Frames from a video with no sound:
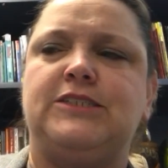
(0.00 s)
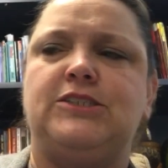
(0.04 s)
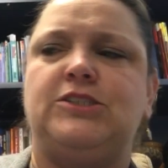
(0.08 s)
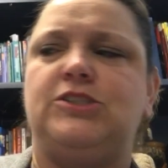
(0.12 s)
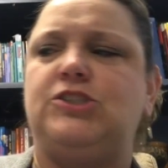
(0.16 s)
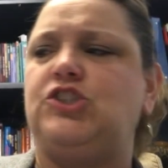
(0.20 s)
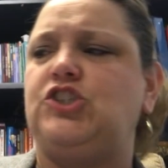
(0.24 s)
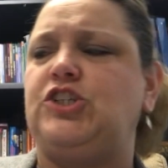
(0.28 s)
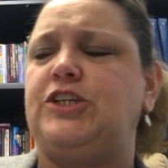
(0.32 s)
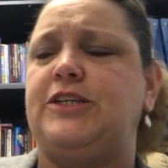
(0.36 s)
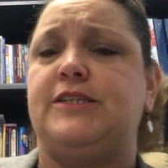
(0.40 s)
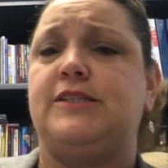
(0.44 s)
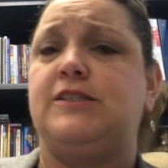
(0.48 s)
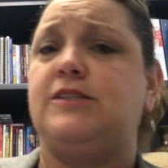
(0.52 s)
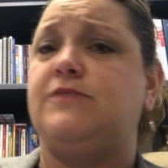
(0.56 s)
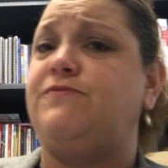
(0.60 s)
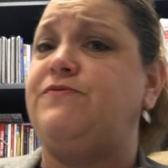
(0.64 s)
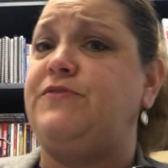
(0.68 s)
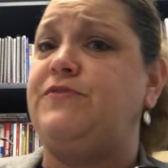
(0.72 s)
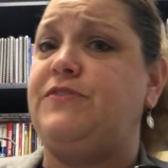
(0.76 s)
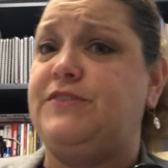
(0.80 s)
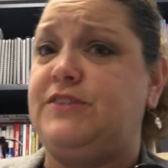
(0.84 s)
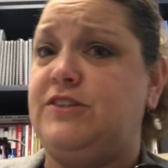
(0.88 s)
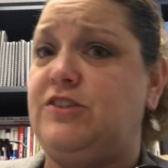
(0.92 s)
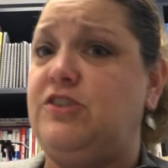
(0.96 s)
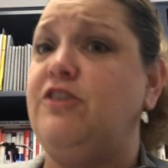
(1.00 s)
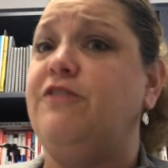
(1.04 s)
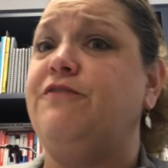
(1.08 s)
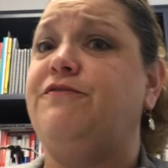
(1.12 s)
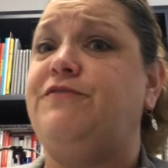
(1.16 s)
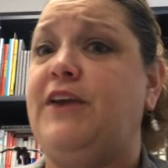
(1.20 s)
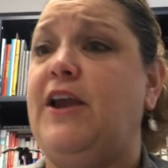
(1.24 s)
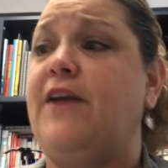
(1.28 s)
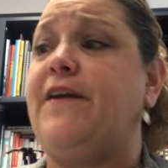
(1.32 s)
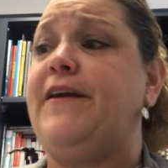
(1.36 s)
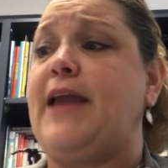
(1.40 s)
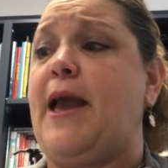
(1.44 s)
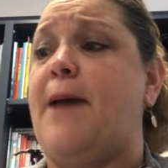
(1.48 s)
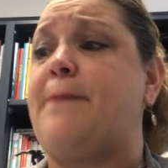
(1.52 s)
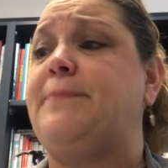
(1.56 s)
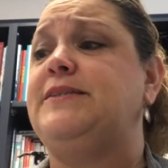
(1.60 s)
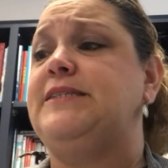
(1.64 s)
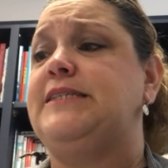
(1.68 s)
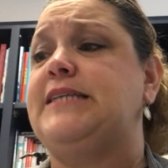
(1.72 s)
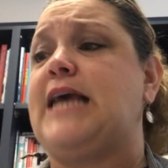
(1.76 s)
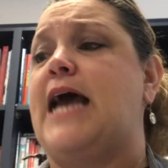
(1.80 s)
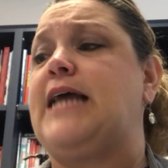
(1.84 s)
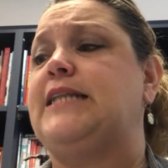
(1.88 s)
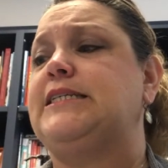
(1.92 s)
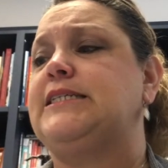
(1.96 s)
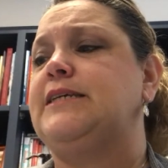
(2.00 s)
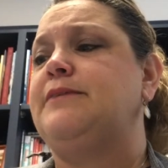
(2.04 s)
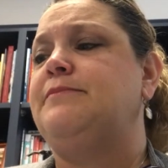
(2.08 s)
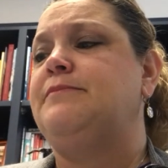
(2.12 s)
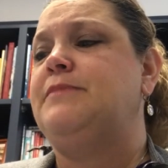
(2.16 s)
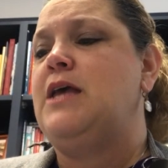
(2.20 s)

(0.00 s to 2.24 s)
She is still very upset.